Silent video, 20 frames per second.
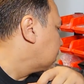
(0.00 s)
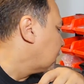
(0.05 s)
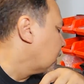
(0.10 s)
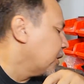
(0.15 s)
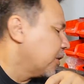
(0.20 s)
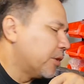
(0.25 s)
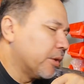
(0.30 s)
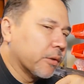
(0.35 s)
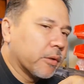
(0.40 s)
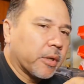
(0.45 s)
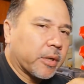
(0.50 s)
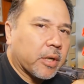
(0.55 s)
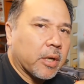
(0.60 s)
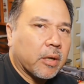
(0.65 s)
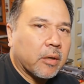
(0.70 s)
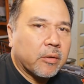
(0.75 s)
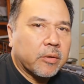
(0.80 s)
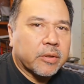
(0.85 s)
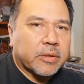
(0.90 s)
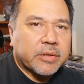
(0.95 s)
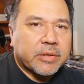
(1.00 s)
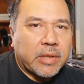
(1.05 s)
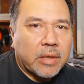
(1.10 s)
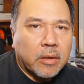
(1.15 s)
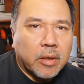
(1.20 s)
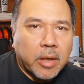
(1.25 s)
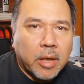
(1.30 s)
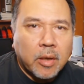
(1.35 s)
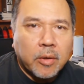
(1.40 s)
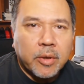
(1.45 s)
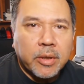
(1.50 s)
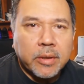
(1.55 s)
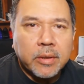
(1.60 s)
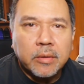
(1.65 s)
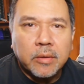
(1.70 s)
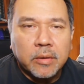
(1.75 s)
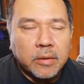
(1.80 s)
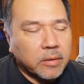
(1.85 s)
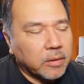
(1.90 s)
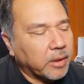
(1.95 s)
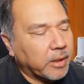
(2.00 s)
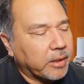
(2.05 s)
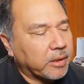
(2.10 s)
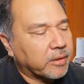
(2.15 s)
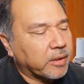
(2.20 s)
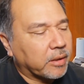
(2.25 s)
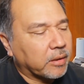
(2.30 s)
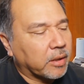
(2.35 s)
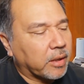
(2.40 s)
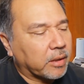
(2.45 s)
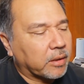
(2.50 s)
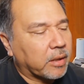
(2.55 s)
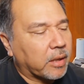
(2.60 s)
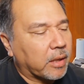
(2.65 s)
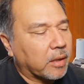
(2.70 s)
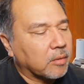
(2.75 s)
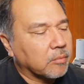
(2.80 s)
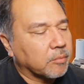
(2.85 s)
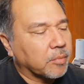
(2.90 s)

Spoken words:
Duracoat or Cerakoted or anything like that.